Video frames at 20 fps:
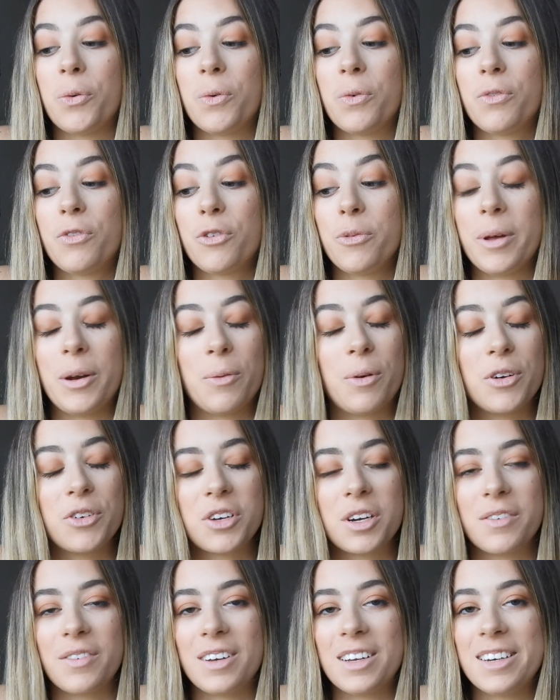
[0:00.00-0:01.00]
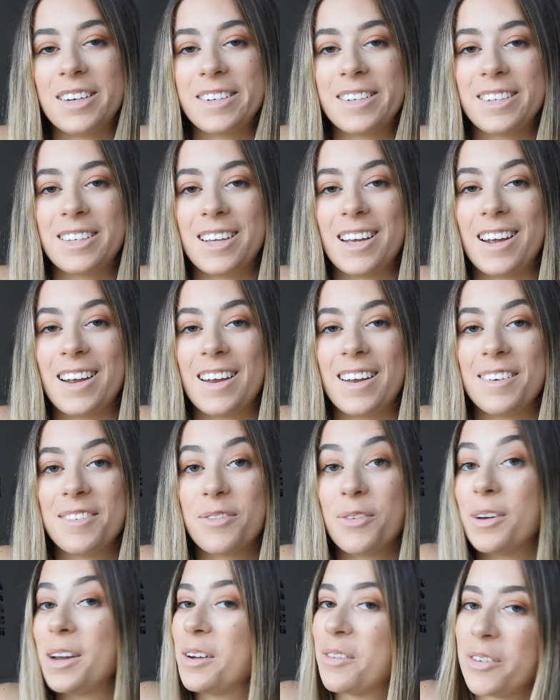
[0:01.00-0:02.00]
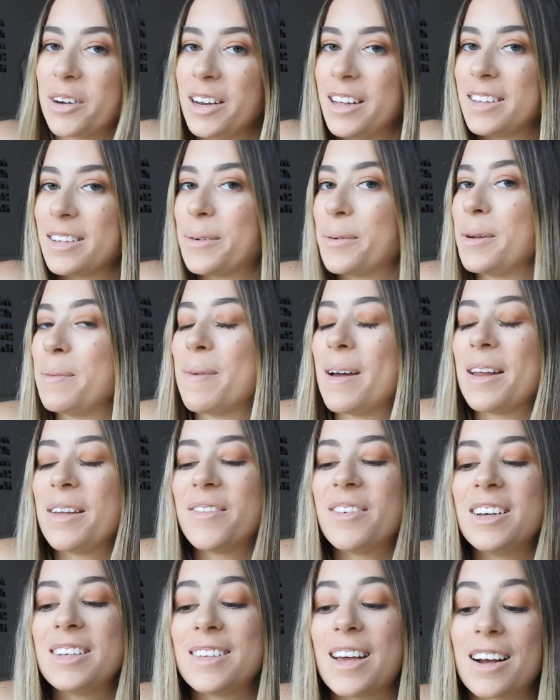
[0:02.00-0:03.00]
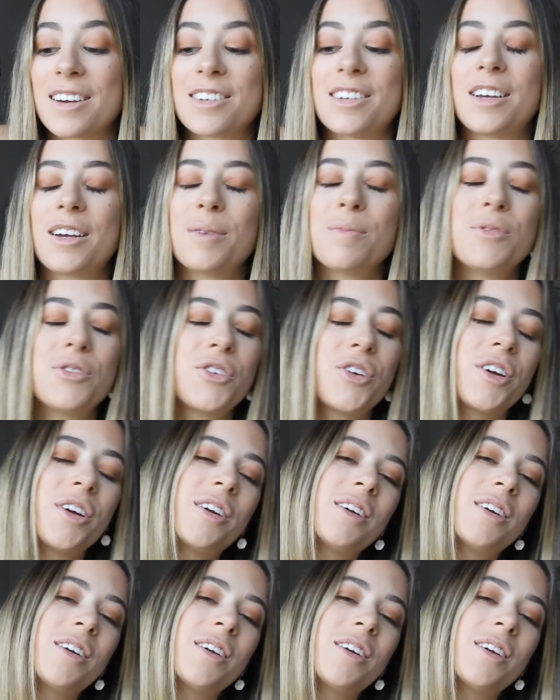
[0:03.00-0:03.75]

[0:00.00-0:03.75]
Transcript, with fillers: for me to watch over and to see if whatever it is I want to manifest actually comes true,